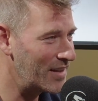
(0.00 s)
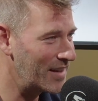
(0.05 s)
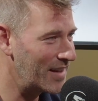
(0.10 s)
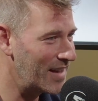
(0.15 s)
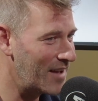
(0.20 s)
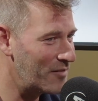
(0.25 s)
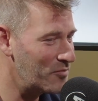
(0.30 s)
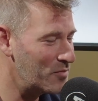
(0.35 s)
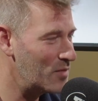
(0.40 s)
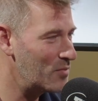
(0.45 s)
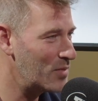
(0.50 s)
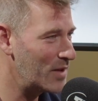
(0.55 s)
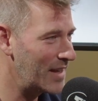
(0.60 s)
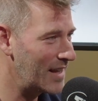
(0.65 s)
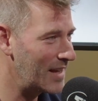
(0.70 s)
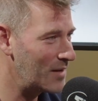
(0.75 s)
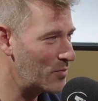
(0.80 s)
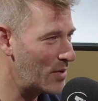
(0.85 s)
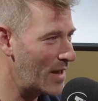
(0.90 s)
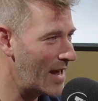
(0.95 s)
government
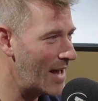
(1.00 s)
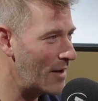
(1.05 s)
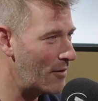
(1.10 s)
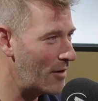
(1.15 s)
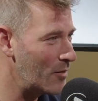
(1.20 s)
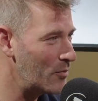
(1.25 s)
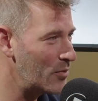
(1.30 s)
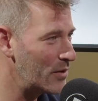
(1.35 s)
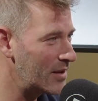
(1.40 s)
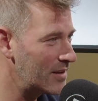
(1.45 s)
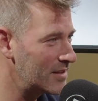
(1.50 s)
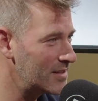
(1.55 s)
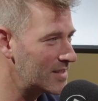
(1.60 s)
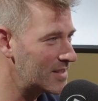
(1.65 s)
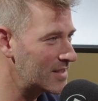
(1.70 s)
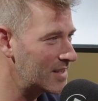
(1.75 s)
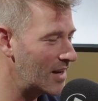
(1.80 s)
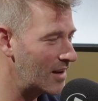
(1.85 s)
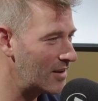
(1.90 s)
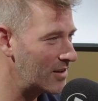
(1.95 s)
being in power,
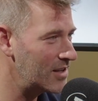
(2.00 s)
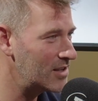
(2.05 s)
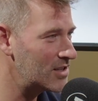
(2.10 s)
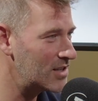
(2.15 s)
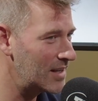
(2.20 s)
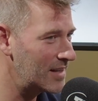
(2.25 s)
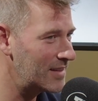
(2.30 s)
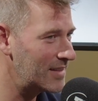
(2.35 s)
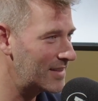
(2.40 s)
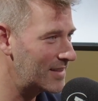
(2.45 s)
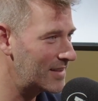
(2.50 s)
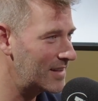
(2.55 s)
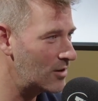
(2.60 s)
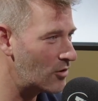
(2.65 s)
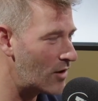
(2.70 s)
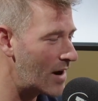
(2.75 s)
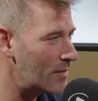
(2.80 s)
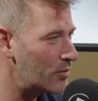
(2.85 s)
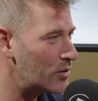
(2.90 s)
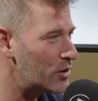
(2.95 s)
because
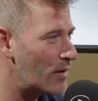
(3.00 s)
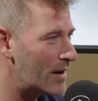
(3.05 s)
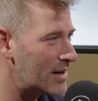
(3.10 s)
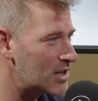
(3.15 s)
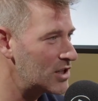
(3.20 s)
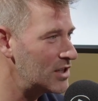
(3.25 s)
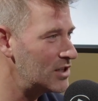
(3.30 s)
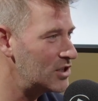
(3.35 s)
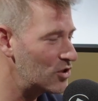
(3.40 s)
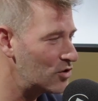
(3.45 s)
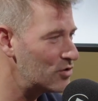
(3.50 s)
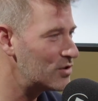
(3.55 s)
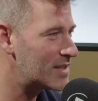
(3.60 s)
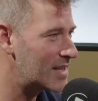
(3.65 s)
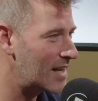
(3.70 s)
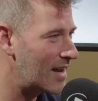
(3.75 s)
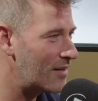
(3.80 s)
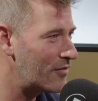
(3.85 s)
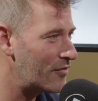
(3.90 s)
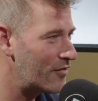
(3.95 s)
you're able to actually do
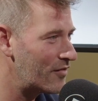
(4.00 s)
stuff.